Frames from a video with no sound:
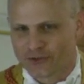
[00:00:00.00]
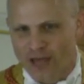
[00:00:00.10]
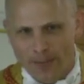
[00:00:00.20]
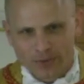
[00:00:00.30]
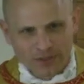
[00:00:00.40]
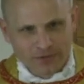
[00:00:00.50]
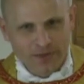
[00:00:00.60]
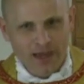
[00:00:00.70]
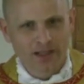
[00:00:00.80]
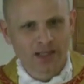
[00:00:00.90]
Let's stop
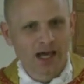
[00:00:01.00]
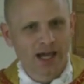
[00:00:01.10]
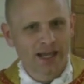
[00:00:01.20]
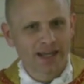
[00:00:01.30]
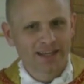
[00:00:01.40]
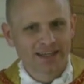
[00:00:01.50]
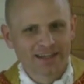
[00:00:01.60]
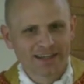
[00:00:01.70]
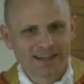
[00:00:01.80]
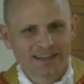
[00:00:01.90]
living that
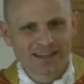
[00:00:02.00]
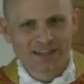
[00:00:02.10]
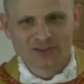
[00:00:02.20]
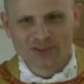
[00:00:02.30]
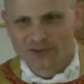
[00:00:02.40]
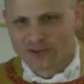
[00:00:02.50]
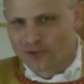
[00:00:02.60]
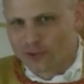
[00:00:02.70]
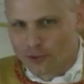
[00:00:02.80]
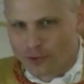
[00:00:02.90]
lie that it
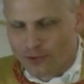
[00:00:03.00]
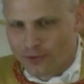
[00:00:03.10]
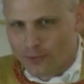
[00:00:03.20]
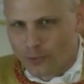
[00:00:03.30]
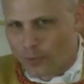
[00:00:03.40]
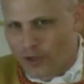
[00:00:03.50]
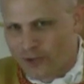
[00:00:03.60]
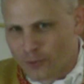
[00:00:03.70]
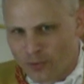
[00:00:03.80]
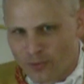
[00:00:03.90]
just is a little,
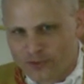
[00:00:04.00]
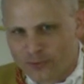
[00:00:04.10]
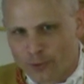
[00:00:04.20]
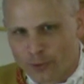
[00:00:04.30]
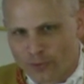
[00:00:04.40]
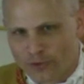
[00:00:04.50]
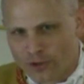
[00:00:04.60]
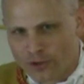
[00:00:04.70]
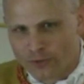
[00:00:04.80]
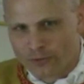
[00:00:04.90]
what I do with my spirit
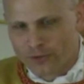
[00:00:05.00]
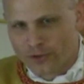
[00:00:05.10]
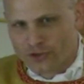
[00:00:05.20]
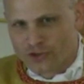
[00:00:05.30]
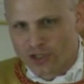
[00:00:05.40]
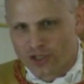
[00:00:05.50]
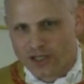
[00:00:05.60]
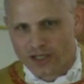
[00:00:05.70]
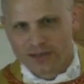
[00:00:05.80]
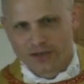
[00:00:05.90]
over here is
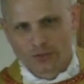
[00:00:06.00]
religion,